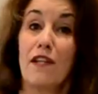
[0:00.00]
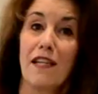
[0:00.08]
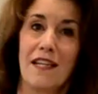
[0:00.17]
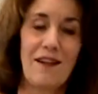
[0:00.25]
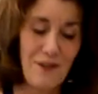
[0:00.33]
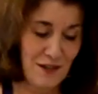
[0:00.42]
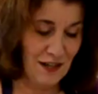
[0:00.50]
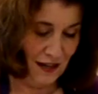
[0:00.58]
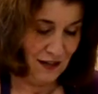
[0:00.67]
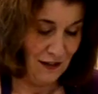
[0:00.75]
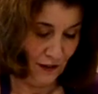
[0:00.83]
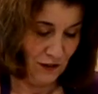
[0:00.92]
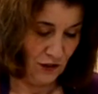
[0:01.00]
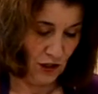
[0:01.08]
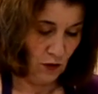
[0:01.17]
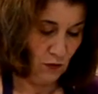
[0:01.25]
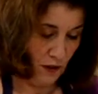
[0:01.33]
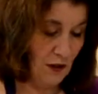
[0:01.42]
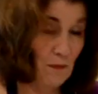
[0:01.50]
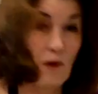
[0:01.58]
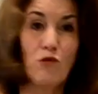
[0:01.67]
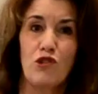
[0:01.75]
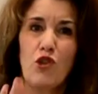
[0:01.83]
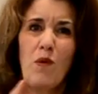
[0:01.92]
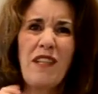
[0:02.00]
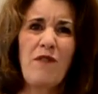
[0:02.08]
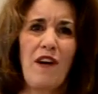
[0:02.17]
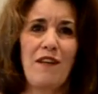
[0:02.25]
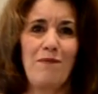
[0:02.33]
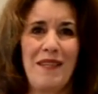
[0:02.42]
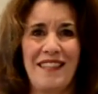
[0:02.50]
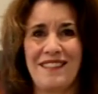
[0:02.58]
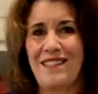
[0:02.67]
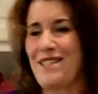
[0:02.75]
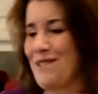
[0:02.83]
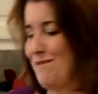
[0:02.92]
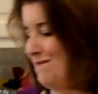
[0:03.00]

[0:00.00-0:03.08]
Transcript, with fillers: it out. So about 25 minutes.